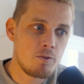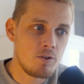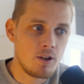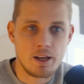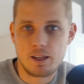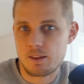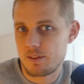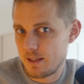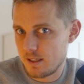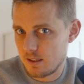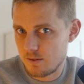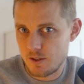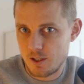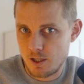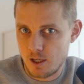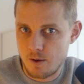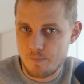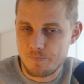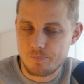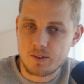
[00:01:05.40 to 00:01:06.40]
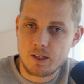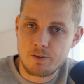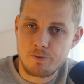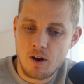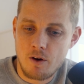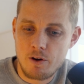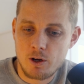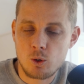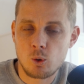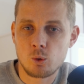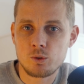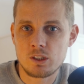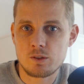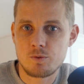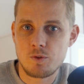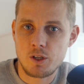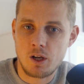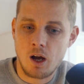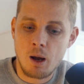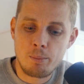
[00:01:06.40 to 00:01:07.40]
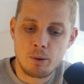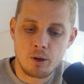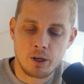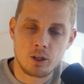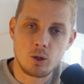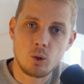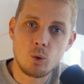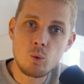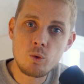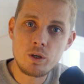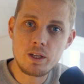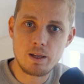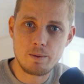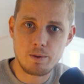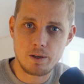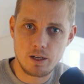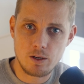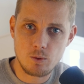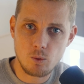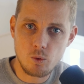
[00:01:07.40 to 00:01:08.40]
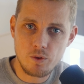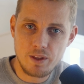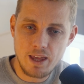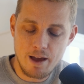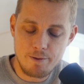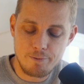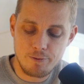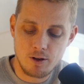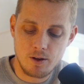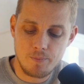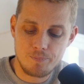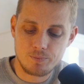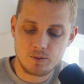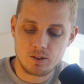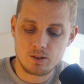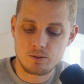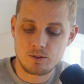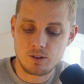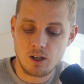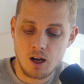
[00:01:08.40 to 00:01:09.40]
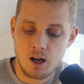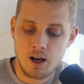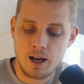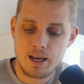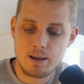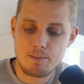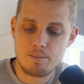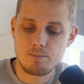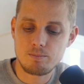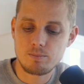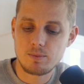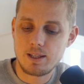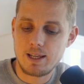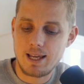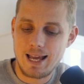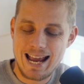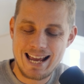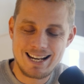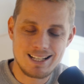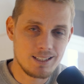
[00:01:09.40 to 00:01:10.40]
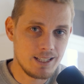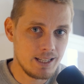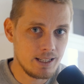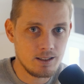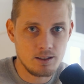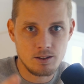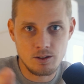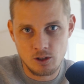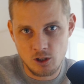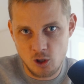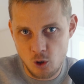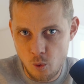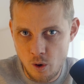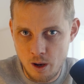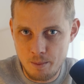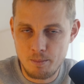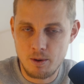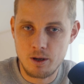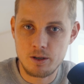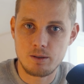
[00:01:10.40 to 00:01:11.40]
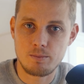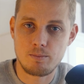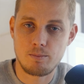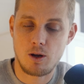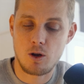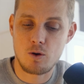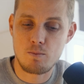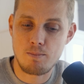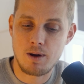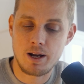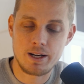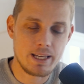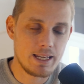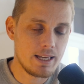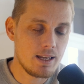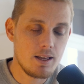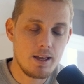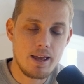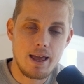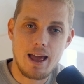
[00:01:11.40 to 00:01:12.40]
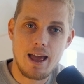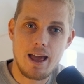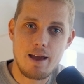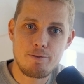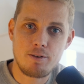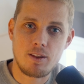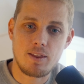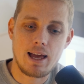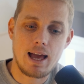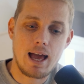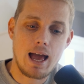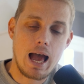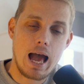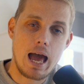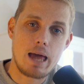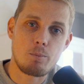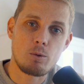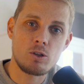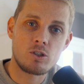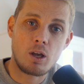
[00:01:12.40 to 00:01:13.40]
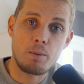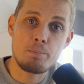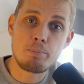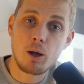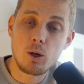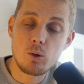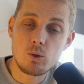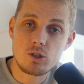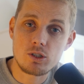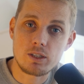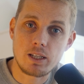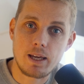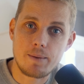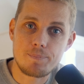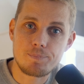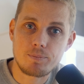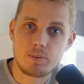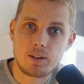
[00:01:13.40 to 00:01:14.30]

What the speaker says: with like this video. If I record this video, I'm putting in all the effort, time, editing, the equipment, my own money, everything like that. And once I post it,